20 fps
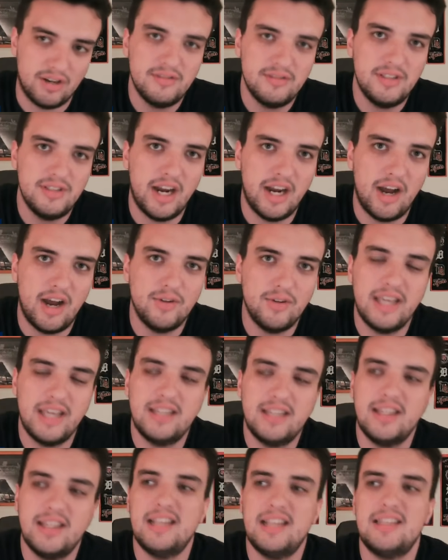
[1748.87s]
You know,
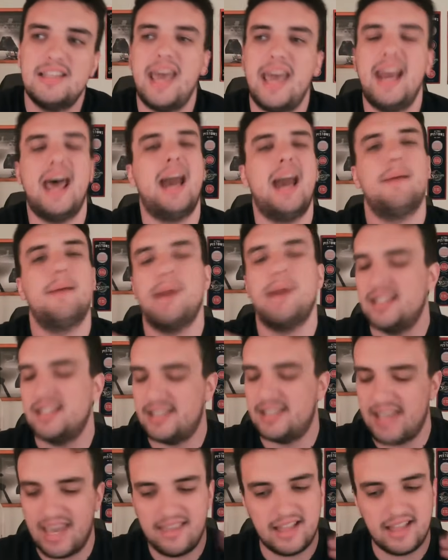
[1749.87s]
like and I'm not
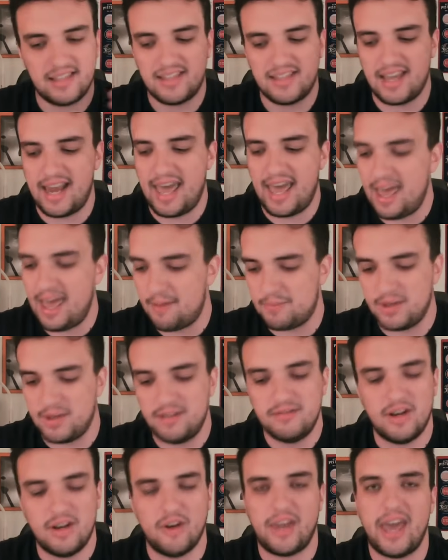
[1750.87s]
saying that's going to
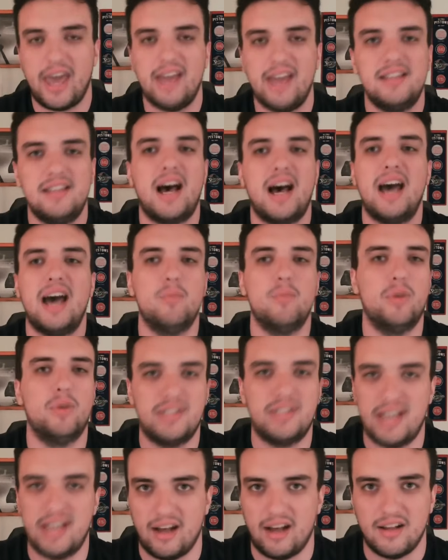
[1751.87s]
happen, okay? Time will
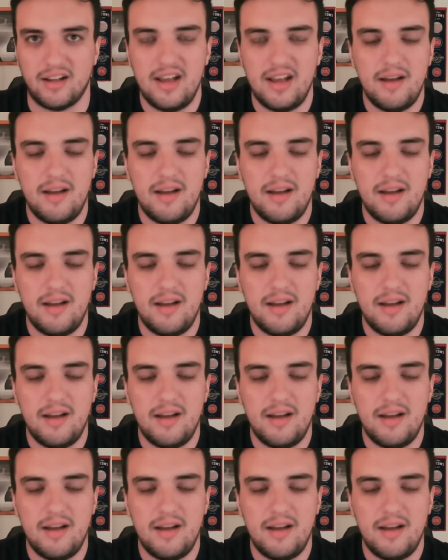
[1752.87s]
tell.